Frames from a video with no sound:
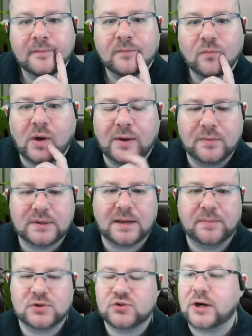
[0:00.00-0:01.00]
Why would I, I
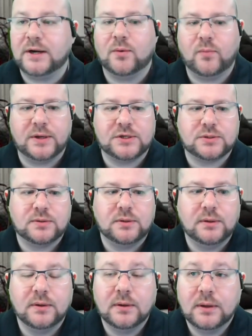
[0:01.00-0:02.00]
be trying to waste?
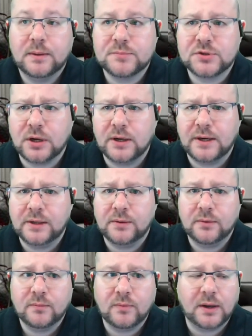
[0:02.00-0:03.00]
Sorry,
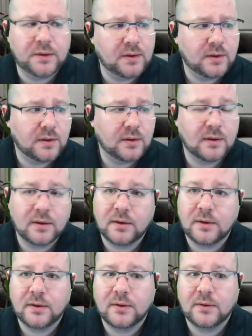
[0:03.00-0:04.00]
what?
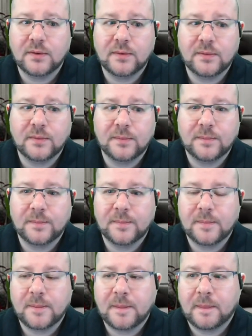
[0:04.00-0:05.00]
I
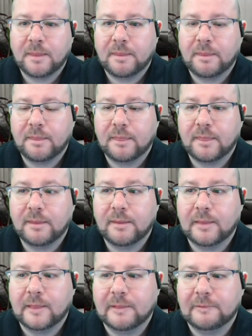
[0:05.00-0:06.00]
just want you to take a
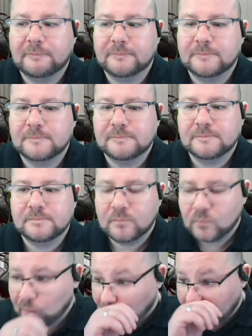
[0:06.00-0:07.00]
picture of your
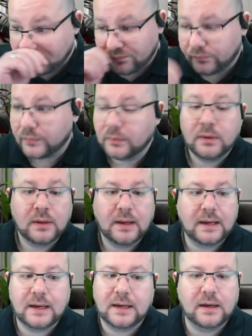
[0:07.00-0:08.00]
driving license at the back
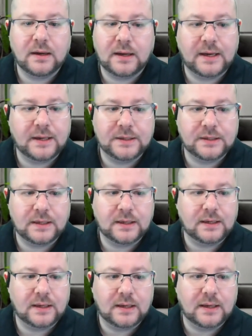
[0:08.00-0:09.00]
and try to send I, me in
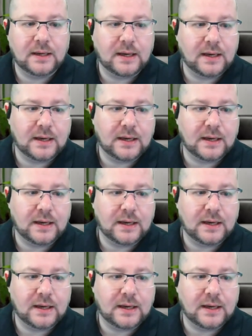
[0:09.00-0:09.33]
this number.